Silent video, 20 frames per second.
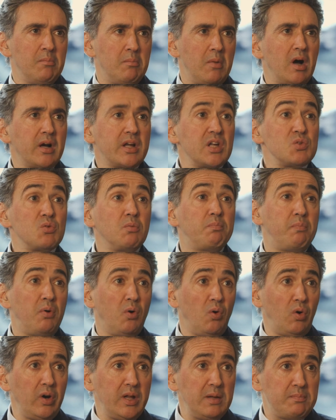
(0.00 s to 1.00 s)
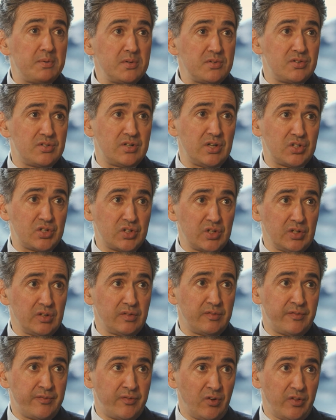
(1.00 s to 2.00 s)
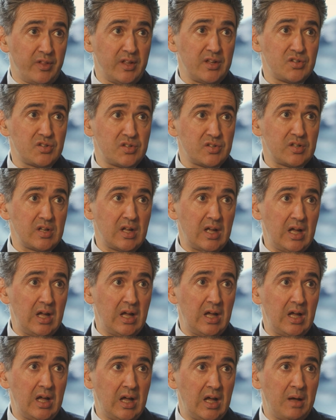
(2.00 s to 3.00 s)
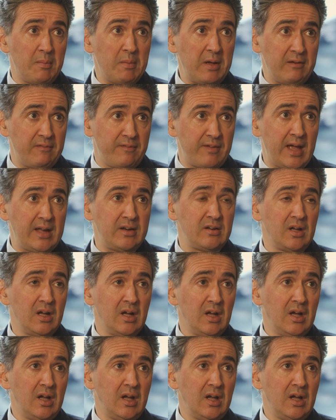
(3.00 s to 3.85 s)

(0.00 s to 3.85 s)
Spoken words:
Markets were poorly positioned for this event.